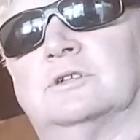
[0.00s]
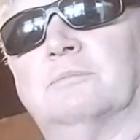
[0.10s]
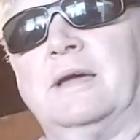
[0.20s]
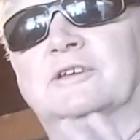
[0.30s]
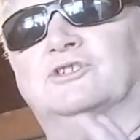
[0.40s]
To
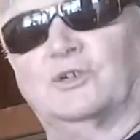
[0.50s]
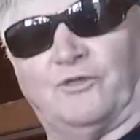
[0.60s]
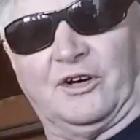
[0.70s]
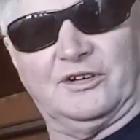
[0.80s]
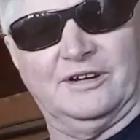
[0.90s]
me, it's
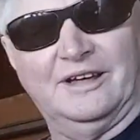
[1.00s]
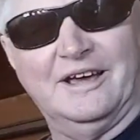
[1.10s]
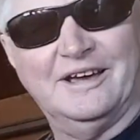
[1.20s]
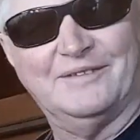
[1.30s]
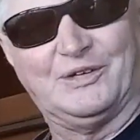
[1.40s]
different,
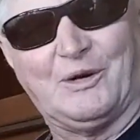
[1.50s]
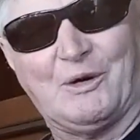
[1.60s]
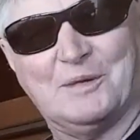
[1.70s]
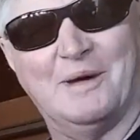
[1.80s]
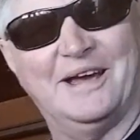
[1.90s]
if you know
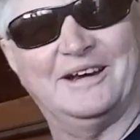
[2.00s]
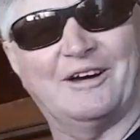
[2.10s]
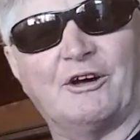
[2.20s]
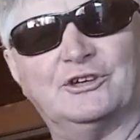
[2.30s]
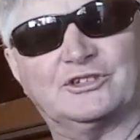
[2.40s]
what I
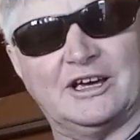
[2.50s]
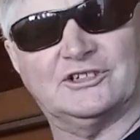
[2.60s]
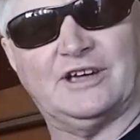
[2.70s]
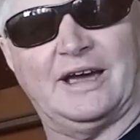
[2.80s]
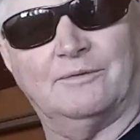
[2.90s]
mean. I use
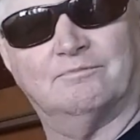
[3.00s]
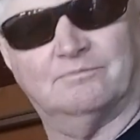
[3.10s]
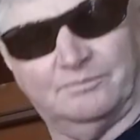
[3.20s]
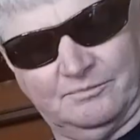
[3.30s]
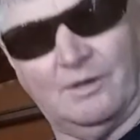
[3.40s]
Cascade
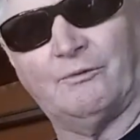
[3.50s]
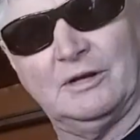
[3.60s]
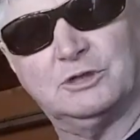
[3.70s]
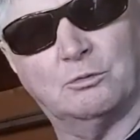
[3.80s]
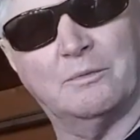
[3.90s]
a
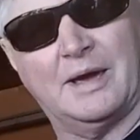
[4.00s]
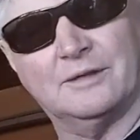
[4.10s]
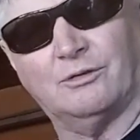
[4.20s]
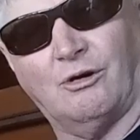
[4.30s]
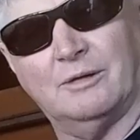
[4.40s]
reasonable
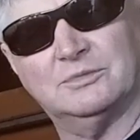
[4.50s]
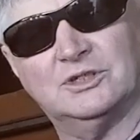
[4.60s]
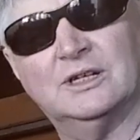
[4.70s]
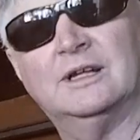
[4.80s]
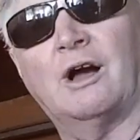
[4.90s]
amount of
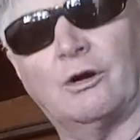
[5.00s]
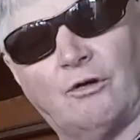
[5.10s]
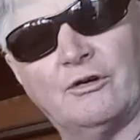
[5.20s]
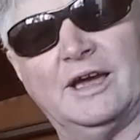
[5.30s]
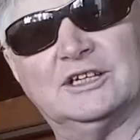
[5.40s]
times. I
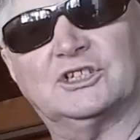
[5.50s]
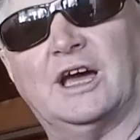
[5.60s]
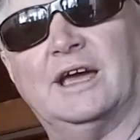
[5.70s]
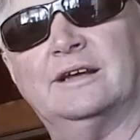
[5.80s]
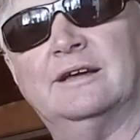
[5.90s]
grow
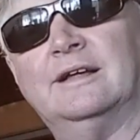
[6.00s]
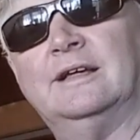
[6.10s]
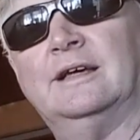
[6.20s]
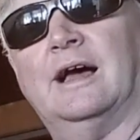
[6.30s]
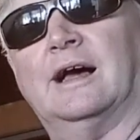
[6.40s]
Cascade.
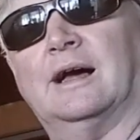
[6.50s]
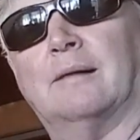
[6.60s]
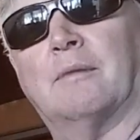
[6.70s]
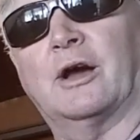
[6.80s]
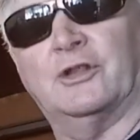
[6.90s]

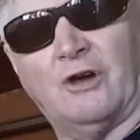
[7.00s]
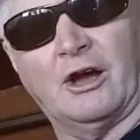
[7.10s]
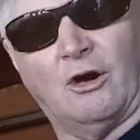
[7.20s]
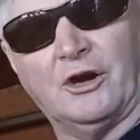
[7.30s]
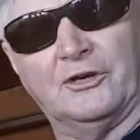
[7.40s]

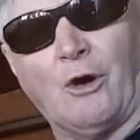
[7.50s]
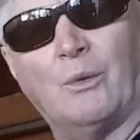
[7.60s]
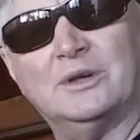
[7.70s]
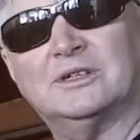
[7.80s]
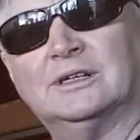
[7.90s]
I kind of
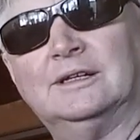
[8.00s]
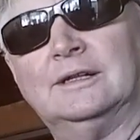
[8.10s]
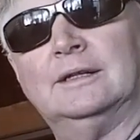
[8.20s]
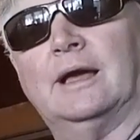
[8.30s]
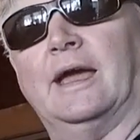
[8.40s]
know it,
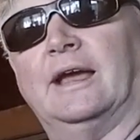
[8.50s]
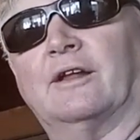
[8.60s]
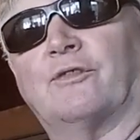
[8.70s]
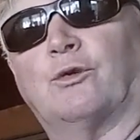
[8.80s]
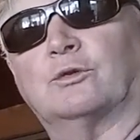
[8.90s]

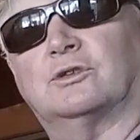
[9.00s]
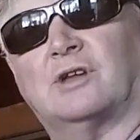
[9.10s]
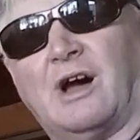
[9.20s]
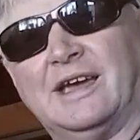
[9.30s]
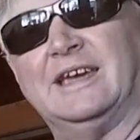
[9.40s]
and I thought
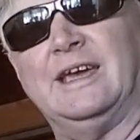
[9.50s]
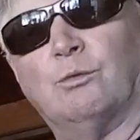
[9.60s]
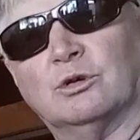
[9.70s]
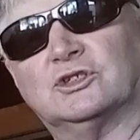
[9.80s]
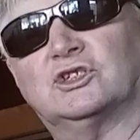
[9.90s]

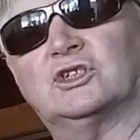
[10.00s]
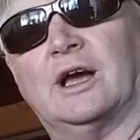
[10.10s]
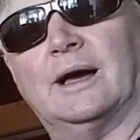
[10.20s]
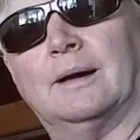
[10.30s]
Tahiki was,